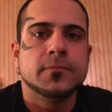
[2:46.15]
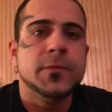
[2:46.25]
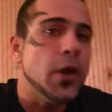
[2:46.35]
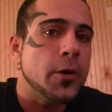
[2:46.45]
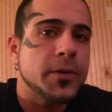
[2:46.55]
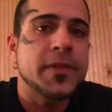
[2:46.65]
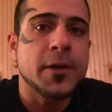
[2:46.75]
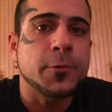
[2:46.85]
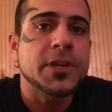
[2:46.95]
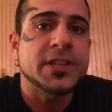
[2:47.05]
Knowing
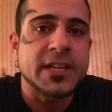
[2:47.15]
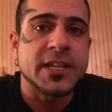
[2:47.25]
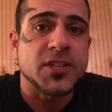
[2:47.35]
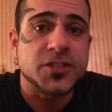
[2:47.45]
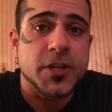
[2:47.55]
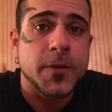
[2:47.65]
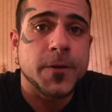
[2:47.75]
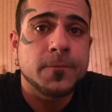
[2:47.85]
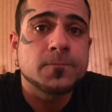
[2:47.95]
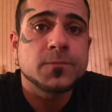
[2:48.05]
that we need each
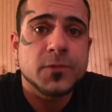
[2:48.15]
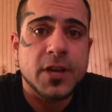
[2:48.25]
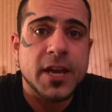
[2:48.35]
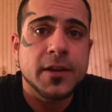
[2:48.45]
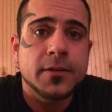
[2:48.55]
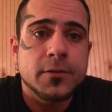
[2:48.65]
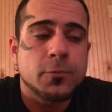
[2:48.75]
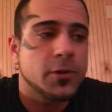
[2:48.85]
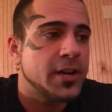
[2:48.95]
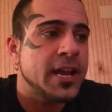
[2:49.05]
other, okay,
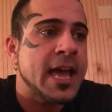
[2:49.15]
there's